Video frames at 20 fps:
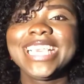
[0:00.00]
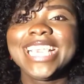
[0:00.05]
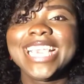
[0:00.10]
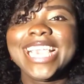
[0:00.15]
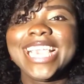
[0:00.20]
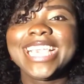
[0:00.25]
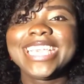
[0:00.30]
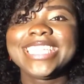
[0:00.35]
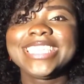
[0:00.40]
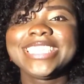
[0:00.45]

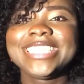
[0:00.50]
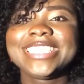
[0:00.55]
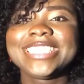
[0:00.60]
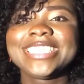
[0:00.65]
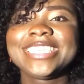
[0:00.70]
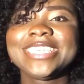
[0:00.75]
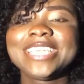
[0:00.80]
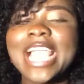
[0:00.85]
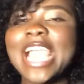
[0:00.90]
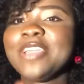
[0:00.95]
And
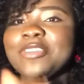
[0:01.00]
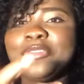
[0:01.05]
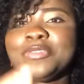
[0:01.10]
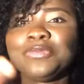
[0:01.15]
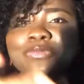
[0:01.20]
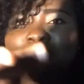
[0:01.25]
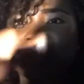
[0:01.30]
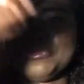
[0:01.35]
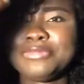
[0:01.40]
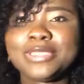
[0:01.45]
I
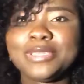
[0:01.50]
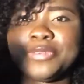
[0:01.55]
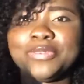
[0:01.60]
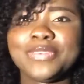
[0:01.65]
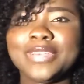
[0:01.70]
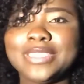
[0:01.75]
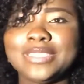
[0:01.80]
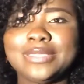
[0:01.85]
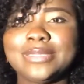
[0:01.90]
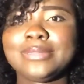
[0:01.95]
know some of
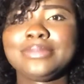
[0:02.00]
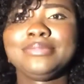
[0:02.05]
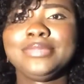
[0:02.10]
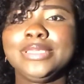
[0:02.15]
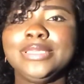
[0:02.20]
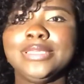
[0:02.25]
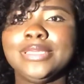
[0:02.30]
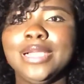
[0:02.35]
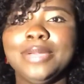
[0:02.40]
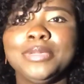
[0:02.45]
us,
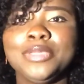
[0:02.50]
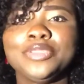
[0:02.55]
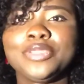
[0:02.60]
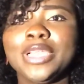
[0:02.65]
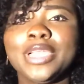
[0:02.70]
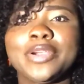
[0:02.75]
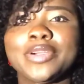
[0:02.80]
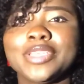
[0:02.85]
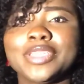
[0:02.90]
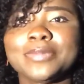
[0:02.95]
me, I'm
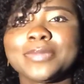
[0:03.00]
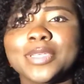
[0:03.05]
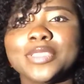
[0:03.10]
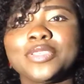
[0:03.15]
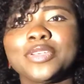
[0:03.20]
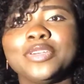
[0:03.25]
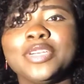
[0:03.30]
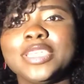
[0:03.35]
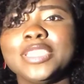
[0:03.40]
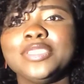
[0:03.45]
enjoying Christmas
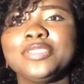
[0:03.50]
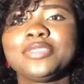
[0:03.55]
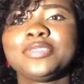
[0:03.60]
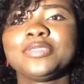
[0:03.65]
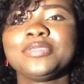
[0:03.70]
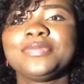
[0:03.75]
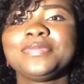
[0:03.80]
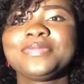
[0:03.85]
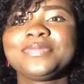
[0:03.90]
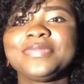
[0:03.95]
already. So
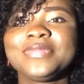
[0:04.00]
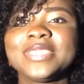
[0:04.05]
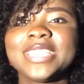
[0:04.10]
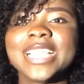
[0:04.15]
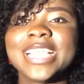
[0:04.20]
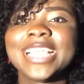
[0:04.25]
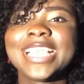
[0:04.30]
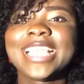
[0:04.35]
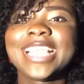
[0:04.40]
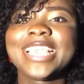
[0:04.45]

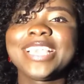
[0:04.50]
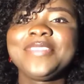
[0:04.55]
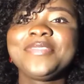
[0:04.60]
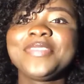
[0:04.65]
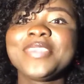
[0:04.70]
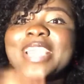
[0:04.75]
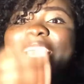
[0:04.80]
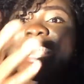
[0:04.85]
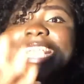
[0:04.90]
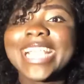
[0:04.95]
if
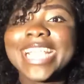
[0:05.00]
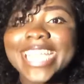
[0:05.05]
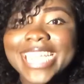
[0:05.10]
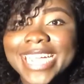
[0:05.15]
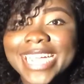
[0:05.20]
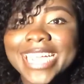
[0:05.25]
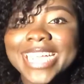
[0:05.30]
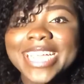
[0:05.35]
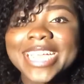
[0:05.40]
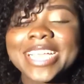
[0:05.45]
you're a
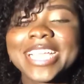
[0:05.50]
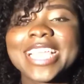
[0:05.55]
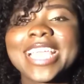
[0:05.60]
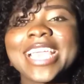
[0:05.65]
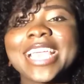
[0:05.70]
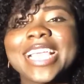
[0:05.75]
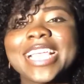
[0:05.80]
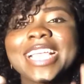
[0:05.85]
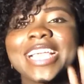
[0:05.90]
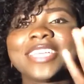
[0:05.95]
gan,
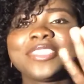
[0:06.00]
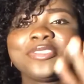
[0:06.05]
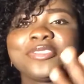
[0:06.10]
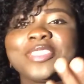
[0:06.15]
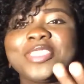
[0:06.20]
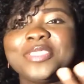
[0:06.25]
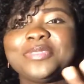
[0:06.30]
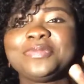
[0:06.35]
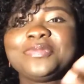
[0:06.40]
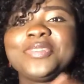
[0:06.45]
ke ganyo
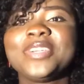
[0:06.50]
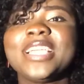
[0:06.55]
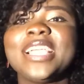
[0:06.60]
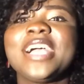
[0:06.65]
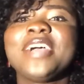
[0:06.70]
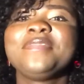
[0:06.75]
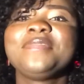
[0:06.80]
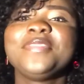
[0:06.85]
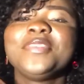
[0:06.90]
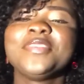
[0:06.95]
jibwe,
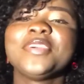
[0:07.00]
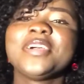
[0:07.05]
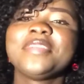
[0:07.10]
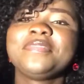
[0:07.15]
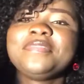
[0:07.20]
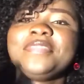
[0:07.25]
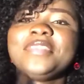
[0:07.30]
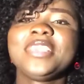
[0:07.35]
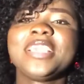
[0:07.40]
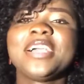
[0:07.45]
afi
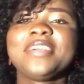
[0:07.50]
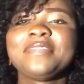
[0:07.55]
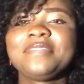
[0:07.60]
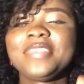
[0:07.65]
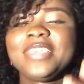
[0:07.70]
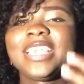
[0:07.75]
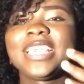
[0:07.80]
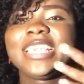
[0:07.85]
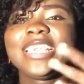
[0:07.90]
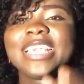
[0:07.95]
afi,
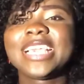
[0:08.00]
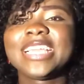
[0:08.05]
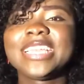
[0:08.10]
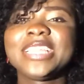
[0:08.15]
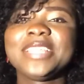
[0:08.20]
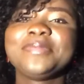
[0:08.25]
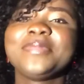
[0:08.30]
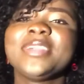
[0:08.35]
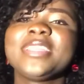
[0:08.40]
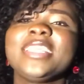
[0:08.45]
afi ya
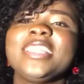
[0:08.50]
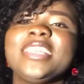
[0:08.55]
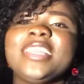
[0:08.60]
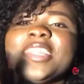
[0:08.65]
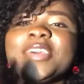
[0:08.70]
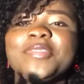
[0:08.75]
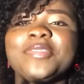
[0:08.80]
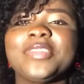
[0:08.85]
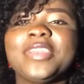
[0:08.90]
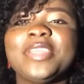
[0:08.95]
neba ni
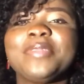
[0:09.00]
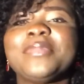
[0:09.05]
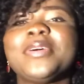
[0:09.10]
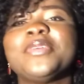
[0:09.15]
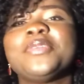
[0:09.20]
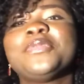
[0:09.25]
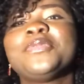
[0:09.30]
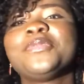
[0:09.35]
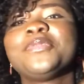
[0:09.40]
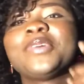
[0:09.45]
nao, neba
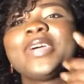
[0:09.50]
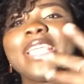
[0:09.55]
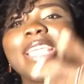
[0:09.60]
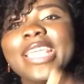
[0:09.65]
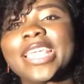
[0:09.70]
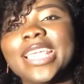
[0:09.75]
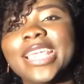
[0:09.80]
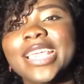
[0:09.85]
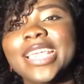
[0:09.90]
ho he.